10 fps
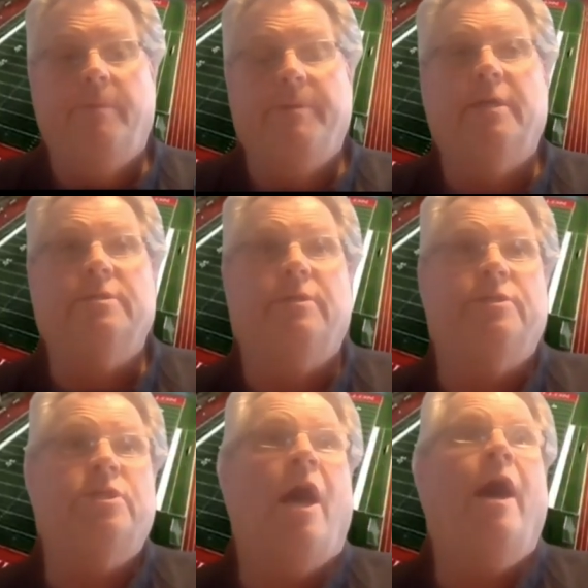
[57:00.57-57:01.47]
Because of
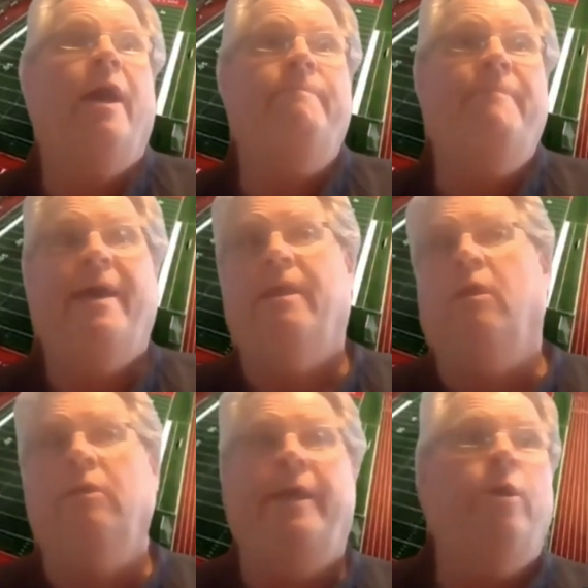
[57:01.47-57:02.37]
the time that
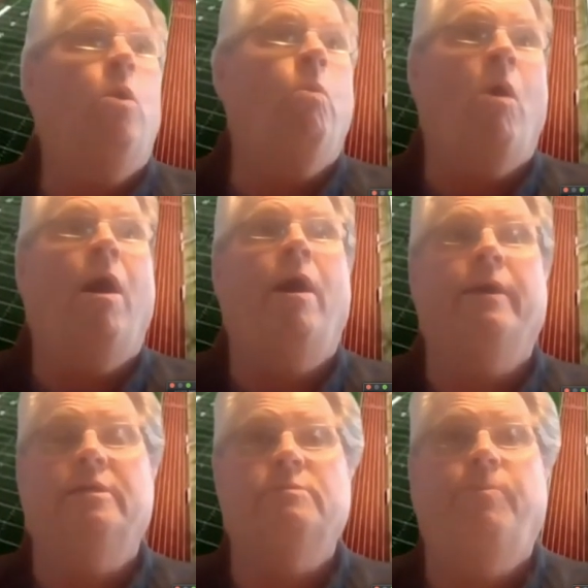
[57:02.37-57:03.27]
Alen Hwang is